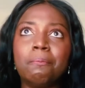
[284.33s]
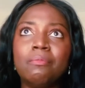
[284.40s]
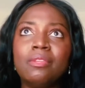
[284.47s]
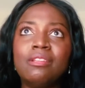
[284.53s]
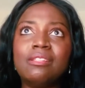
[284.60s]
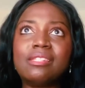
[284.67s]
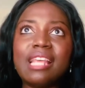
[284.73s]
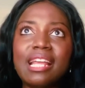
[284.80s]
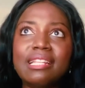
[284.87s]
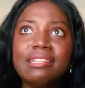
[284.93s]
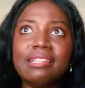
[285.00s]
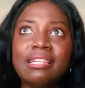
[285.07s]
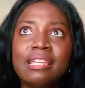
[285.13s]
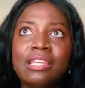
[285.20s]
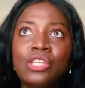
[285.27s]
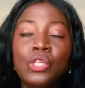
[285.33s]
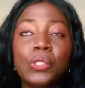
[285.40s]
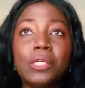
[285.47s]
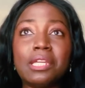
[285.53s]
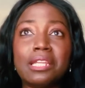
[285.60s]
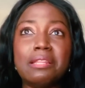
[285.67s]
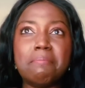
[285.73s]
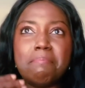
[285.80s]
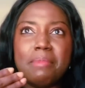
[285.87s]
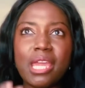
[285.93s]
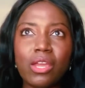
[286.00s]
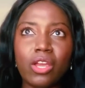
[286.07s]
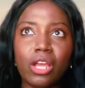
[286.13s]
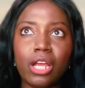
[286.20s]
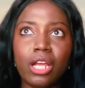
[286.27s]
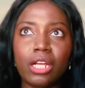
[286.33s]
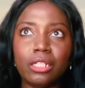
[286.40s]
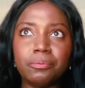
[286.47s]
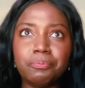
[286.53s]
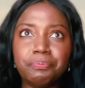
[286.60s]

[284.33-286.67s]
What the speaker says: suddenly you look in the mirror